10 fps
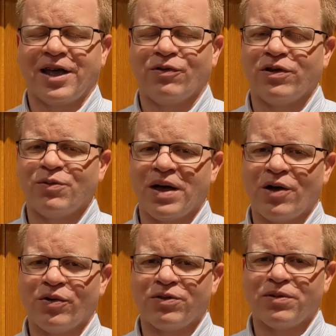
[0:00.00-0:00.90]
And will you
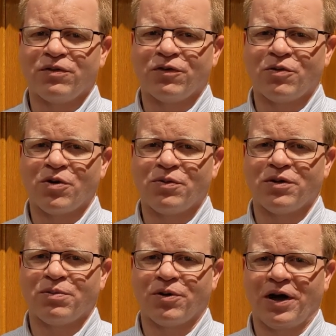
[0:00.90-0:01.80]
bow with me for a
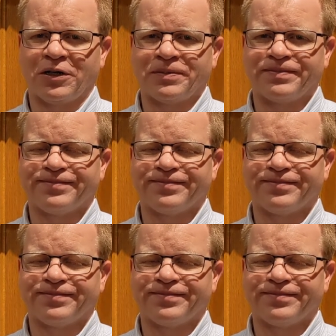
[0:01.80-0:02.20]
moment of prayer?